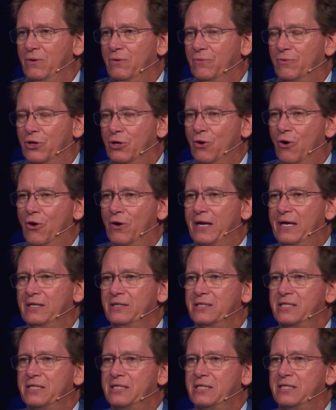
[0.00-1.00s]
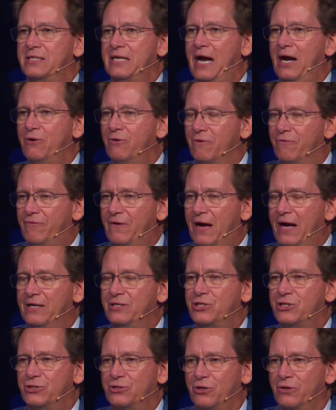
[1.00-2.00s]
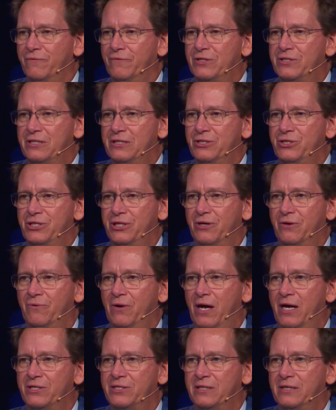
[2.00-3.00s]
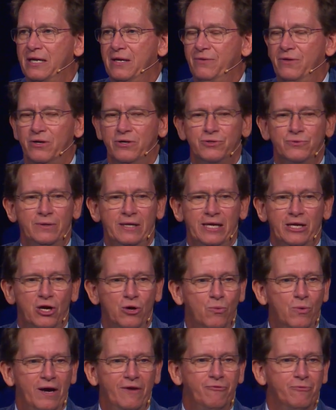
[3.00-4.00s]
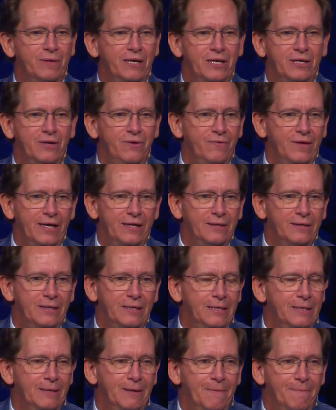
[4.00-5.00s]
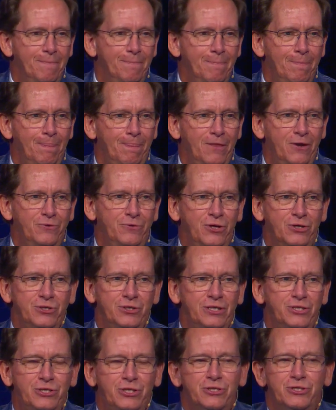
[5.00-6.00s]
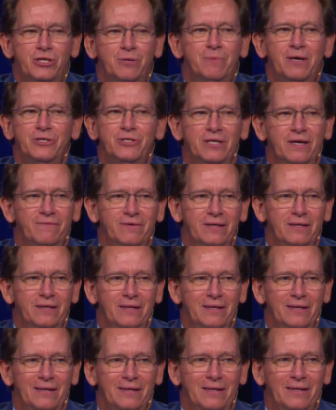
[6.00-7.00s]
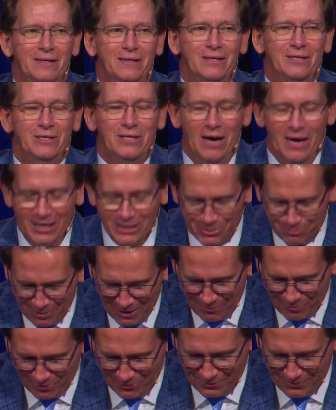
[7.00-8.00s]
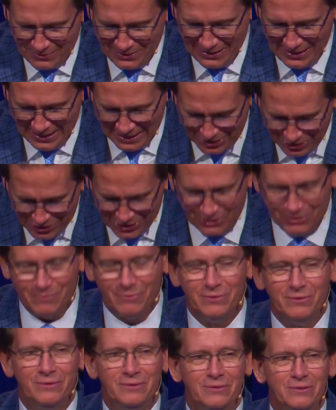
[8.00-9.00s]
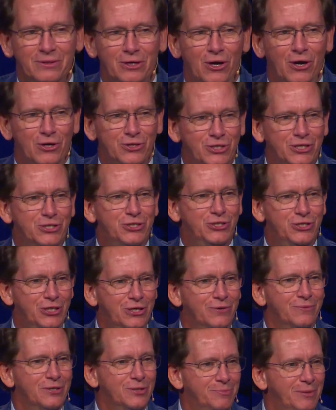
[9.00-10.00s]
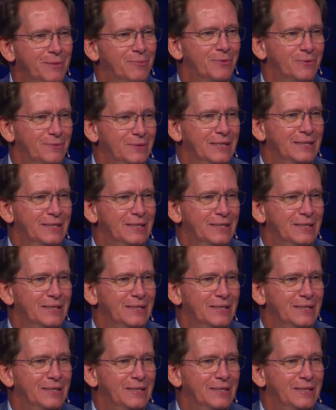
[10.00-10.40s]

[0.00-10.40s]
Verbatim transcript: regarding sacrifice, service, and generosity, there's really no way for me to do that. There, there's, it's just too much of it. God's people, in general, are just generous people,